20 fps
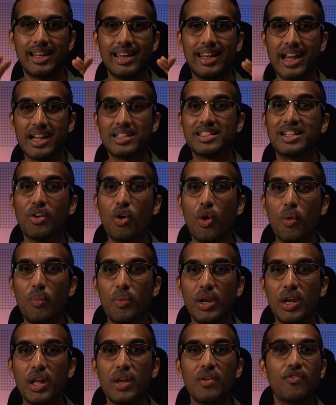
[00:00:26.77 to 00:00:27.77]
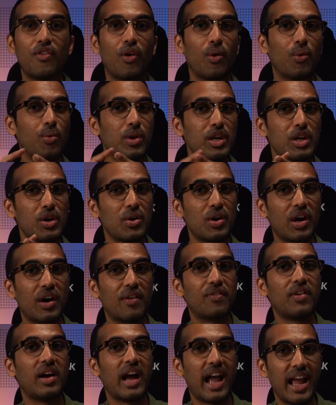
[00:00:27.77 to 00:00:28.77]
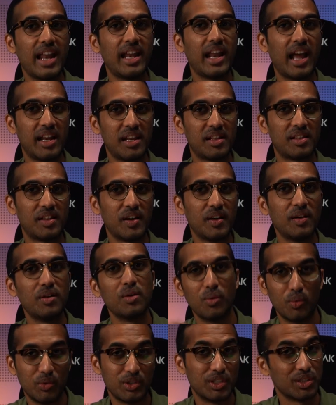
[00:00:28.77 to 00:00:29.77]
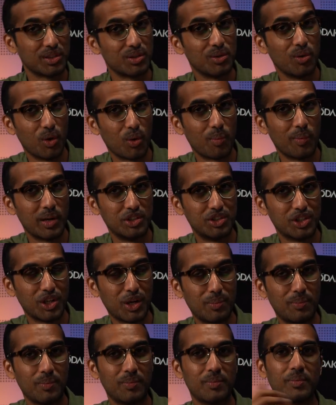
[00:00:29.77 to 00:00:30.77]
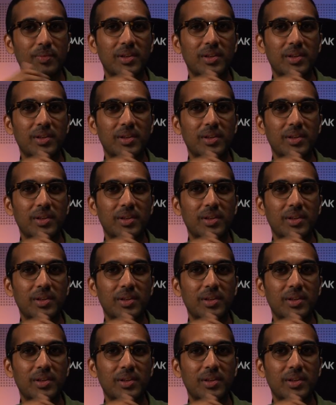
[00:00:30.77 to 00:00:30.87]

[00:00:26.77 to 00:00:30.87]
There's an opening for videographer and editor, which is Lokman's job.